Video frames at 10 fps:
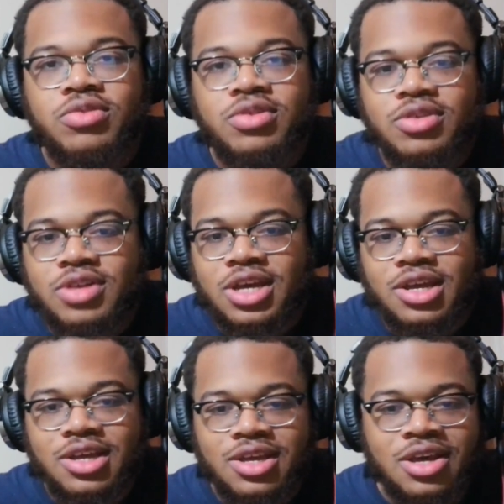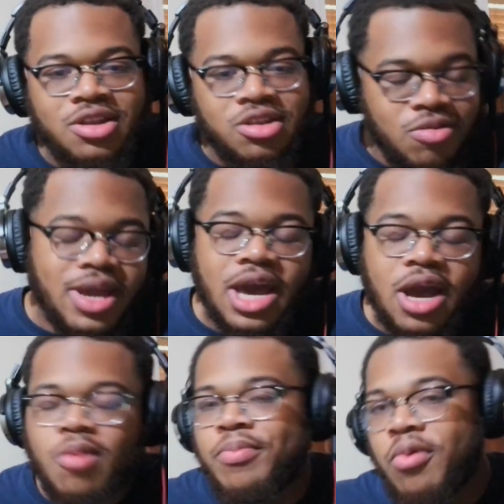Like, no matter how
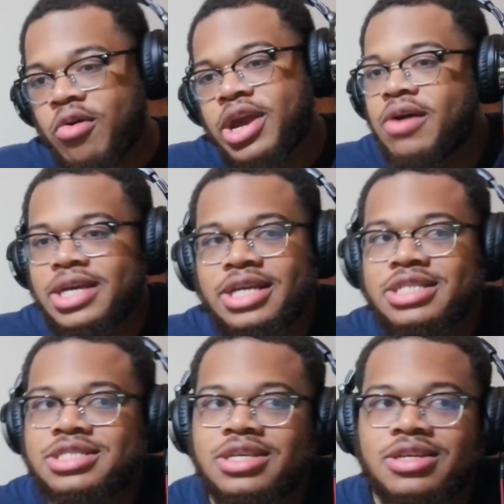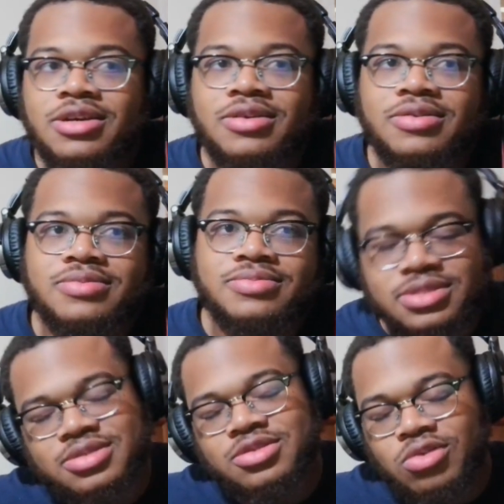boring, how easy, you know,
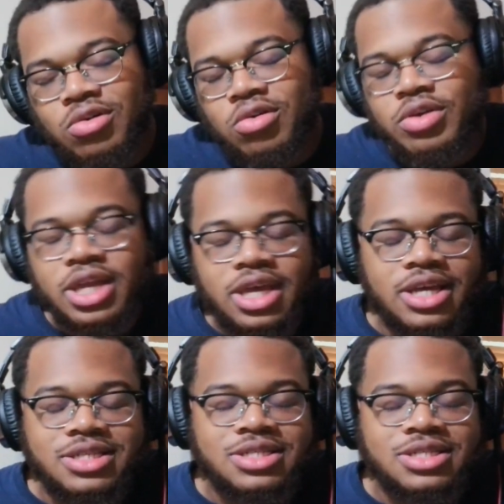dual it is.